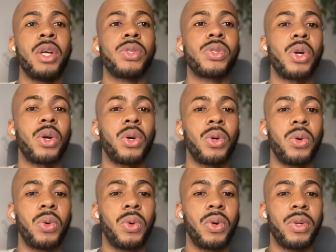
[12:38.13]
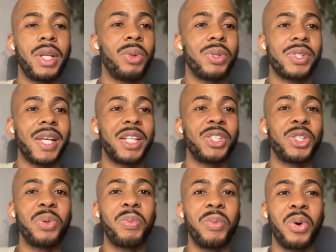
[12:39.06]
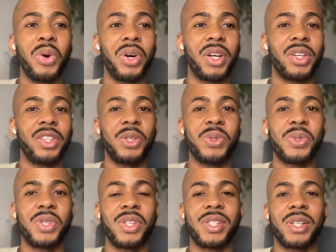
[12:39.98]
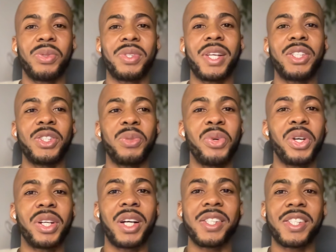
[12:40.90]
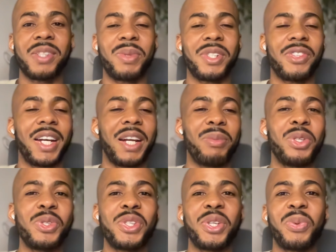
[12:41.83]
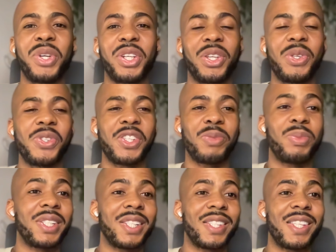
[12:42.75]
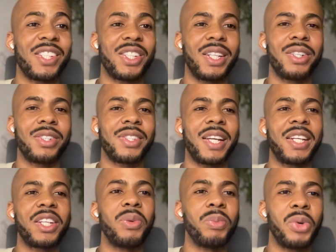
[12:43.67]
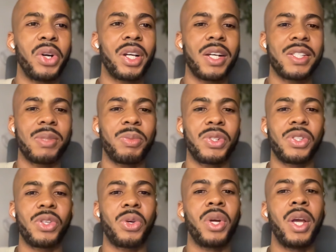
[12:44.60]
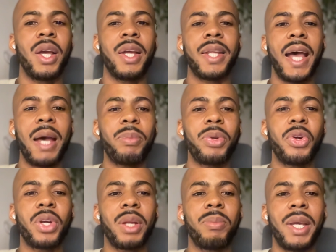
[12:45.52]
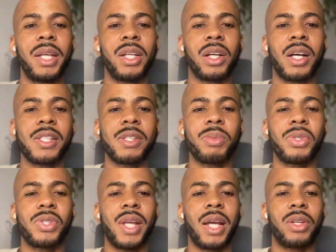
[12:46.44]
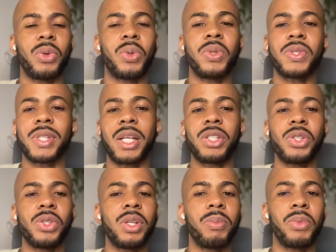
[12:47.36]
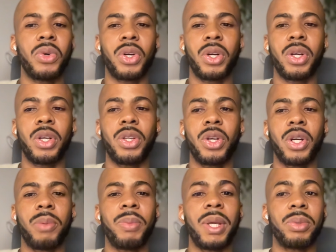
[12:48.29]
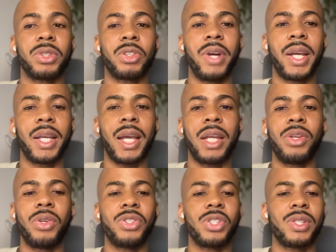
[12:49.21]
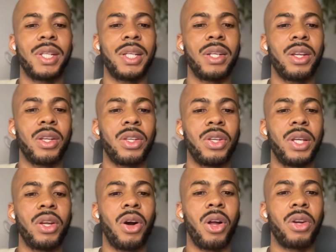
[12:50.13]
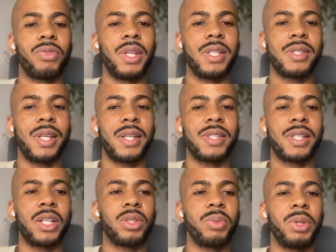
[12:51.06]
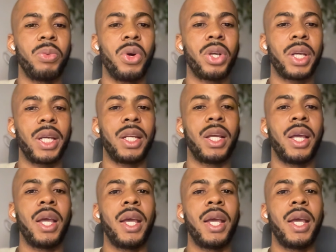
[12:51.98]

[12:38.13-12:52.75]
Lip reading: So it will send you more users. It will send you more customers, right? I'm using the word users, but essentially they're sending you more customers. So the happier you can make the customers that Google send you, the more you're going to be able to rank. And you need all of these things here to be working